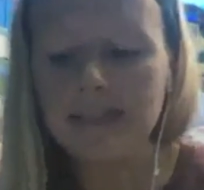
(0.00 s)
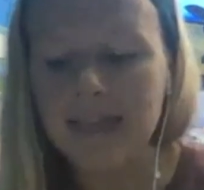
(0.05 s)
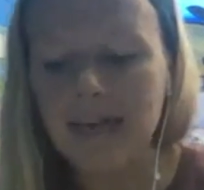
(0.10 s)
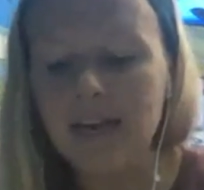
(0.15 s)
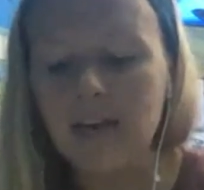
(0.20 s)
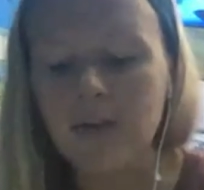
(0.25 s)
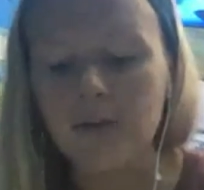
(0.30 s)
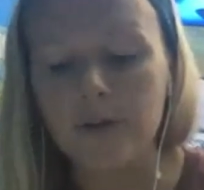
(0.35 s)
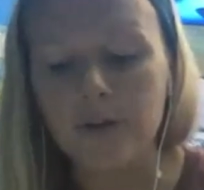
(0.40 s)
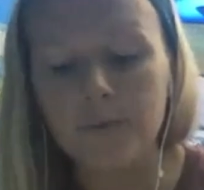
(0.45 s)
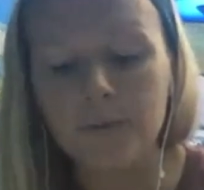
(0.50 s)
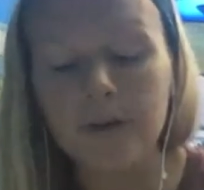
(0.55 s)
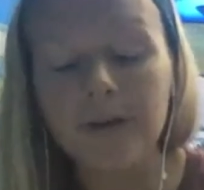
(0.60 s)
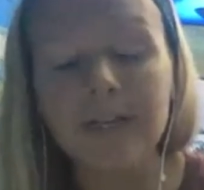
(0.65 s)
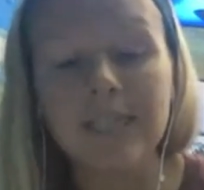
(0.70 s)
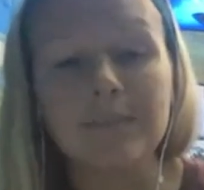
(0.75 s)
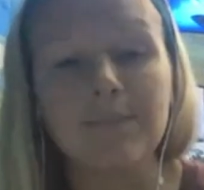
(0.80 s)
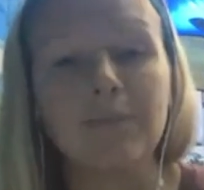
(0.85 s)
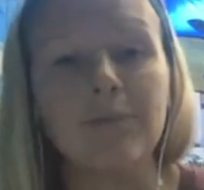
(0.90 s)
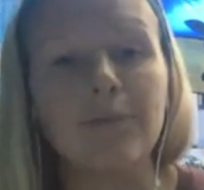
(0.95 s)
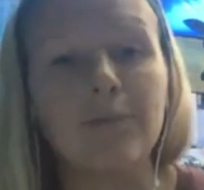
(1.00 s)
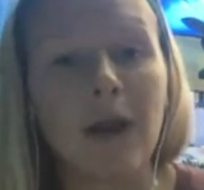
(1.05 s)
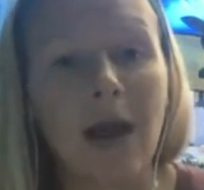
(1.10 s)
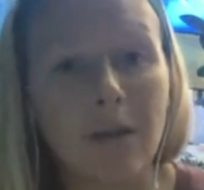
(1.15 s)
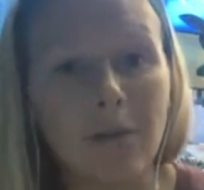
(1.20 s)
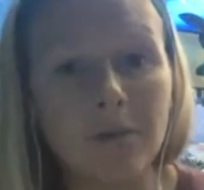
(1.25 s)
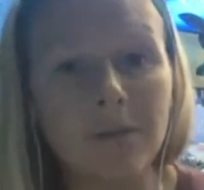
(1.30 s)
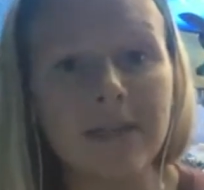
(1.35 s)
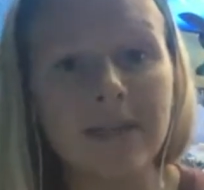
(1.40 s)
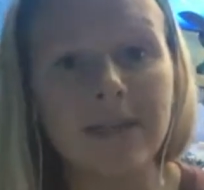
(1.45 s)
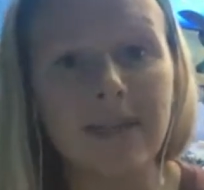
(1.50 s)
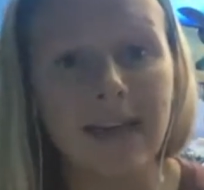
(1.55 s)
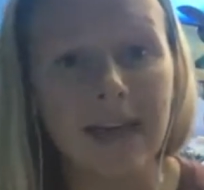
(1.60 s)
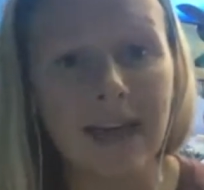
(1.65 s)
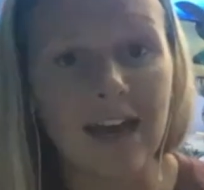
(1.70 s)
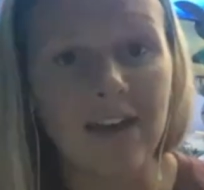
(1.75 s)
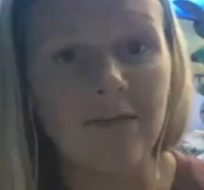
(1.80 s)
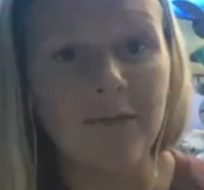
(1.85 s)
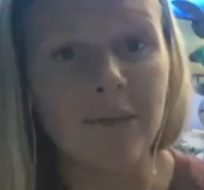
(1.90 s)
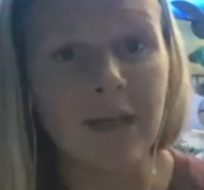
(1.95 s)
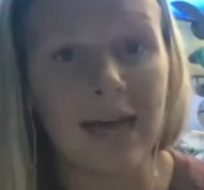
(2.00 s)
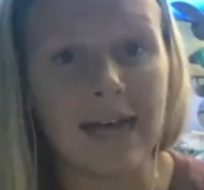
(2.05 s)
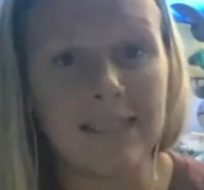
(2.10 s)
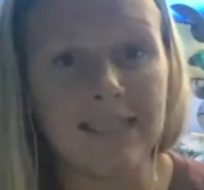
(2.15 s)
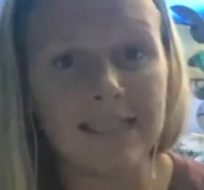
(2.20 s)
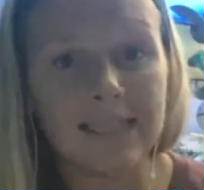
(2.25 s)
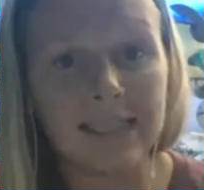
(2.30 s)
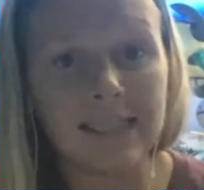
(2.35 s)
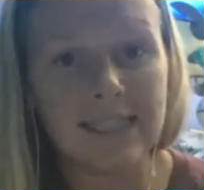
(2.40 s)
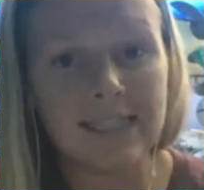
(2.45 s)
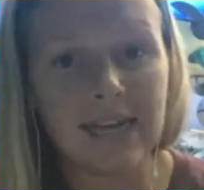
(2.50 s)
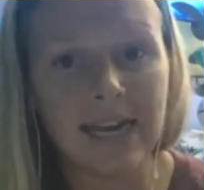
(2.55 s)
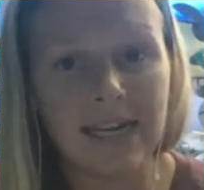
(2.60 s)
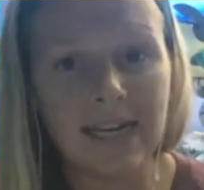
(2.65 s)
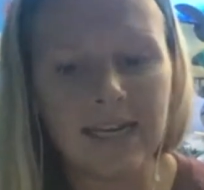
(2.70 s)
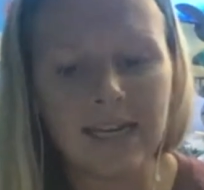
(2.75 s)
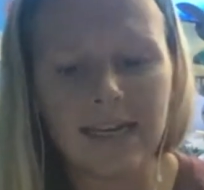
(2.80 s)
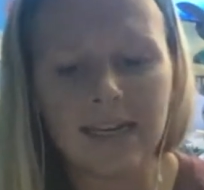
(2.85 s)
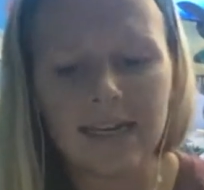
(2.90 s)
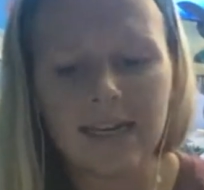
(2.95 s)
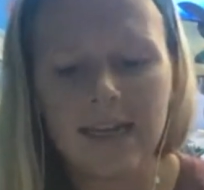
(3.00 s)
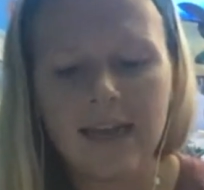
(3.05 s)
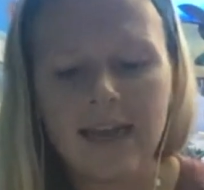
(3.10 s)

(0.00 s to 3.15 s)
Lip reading: that that grouper is probably gonna have plastic inside it.